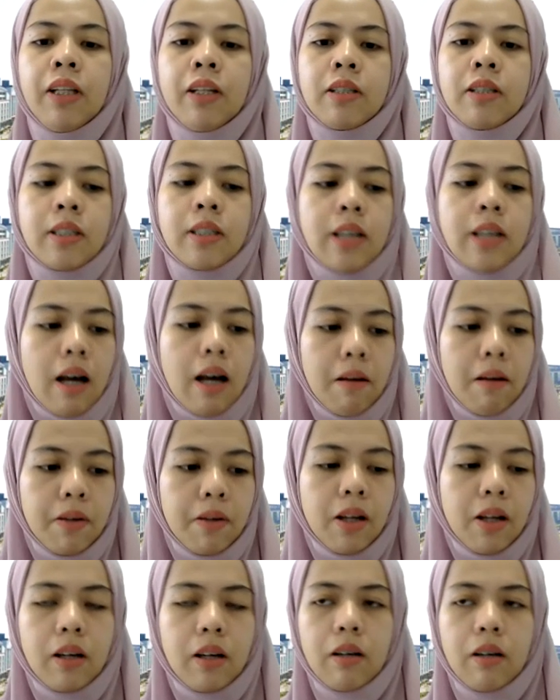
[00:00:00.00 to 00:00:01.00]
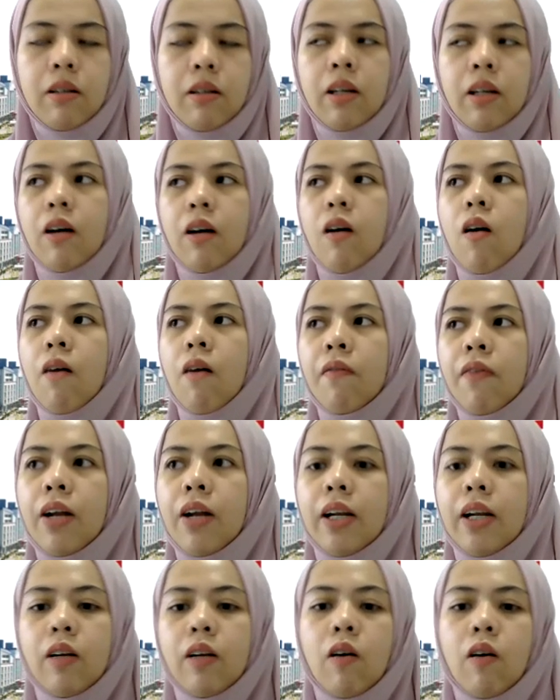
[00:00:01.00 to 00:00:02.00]
itself
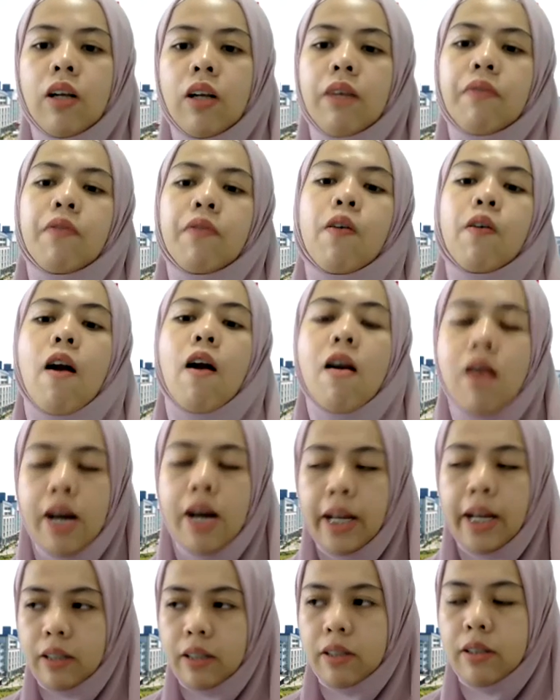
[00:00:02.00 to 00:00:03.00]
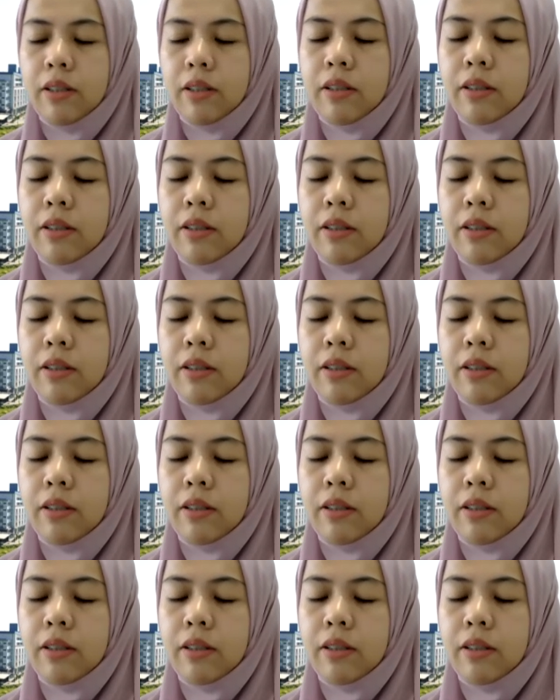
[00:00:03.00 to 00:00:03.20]
valid only for earnings,